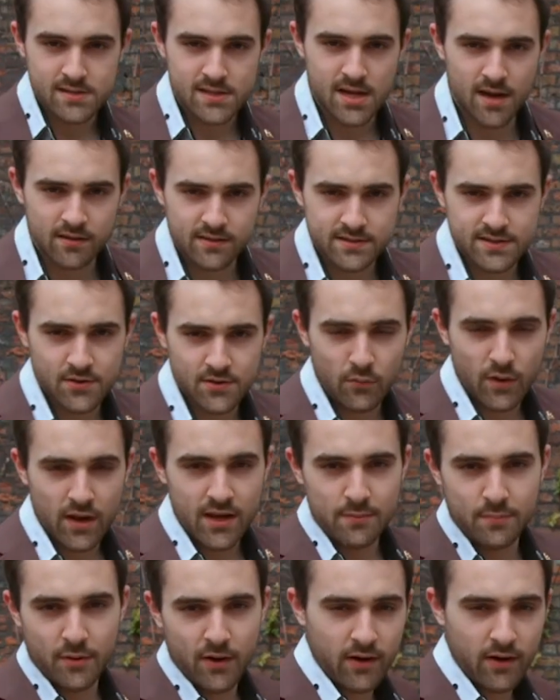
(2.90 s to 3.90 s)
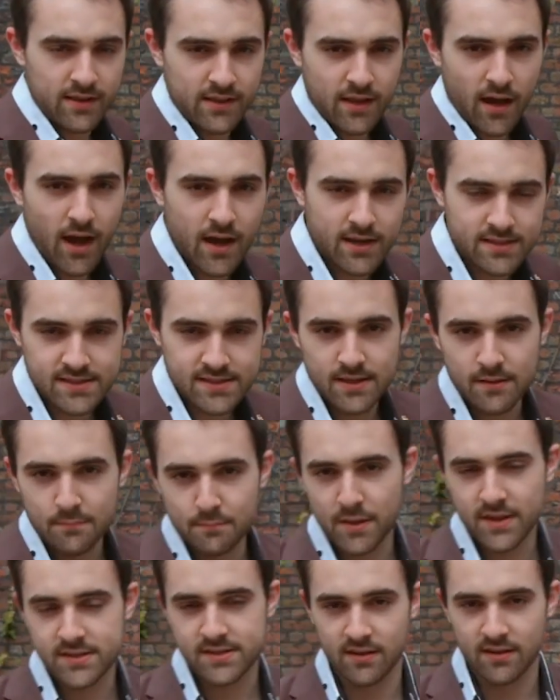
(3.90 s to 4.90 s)
Tucked away behind the hustle and
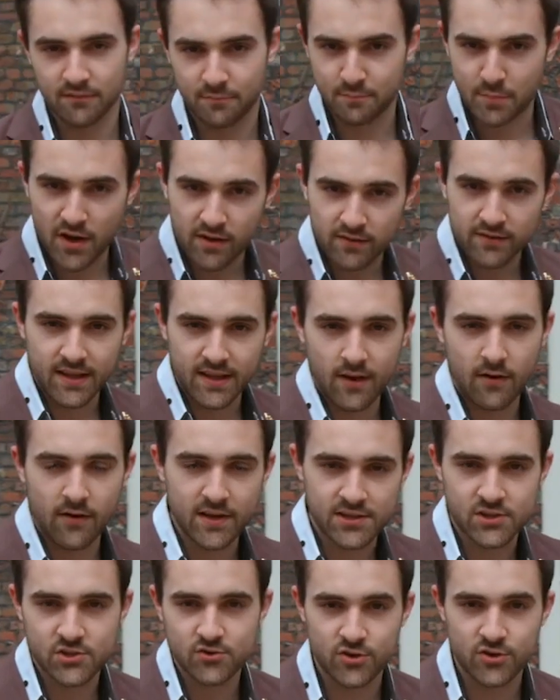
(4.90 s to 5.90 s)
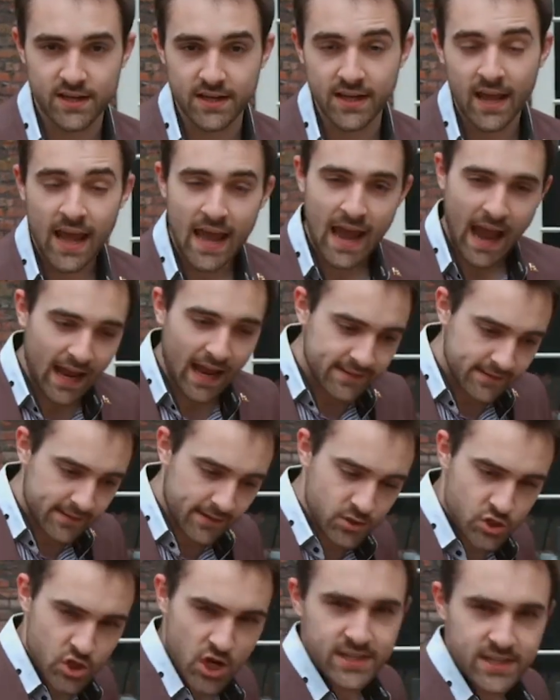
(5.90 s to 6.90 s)
bustle of Putney High Street and
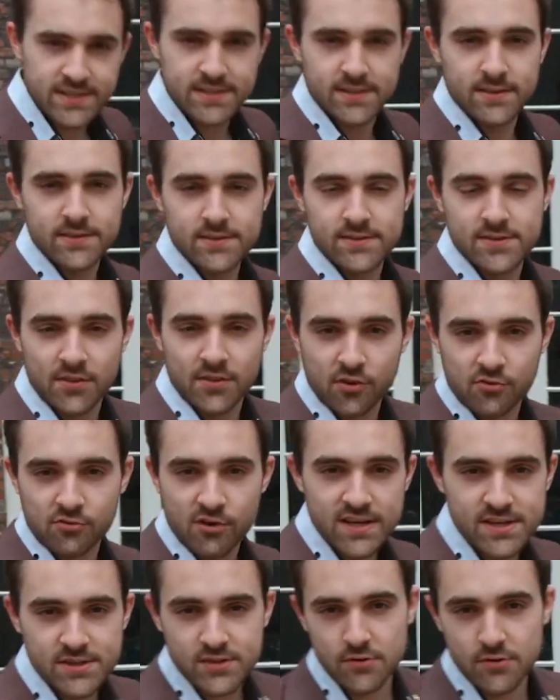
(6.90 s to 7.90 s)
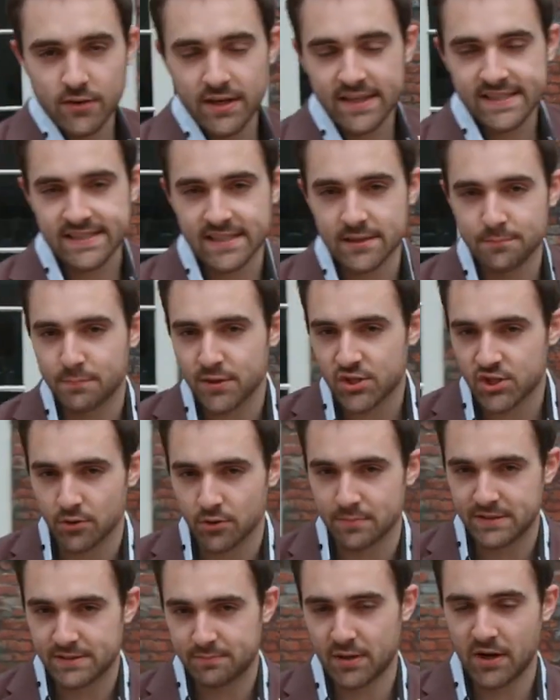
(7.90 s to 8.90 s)
adjacent to the Grade two listed
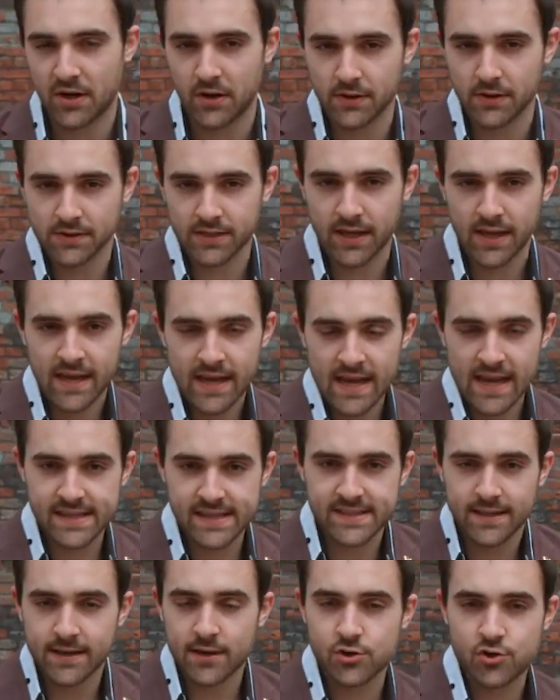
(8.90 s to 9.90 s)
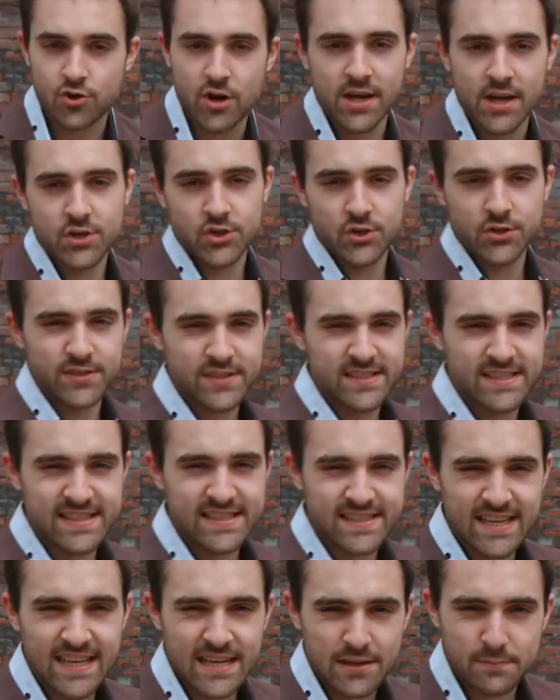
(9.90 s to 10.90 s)
Bishop's Park is an attraction
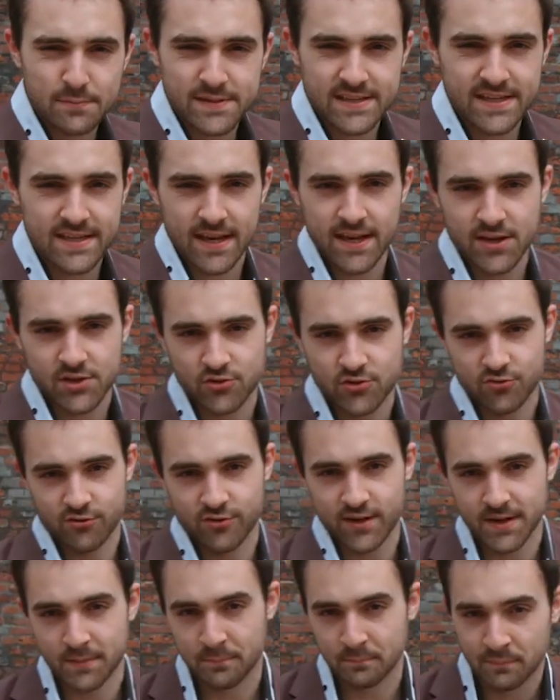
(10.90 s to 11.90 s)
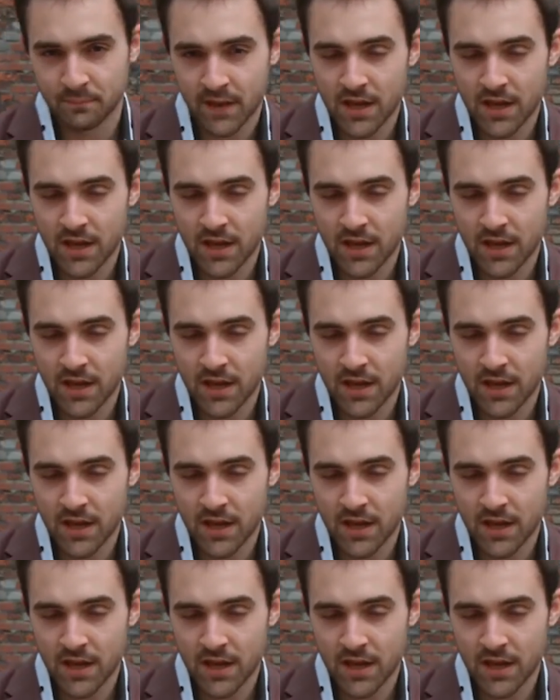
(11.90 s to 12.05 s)
steeped in history,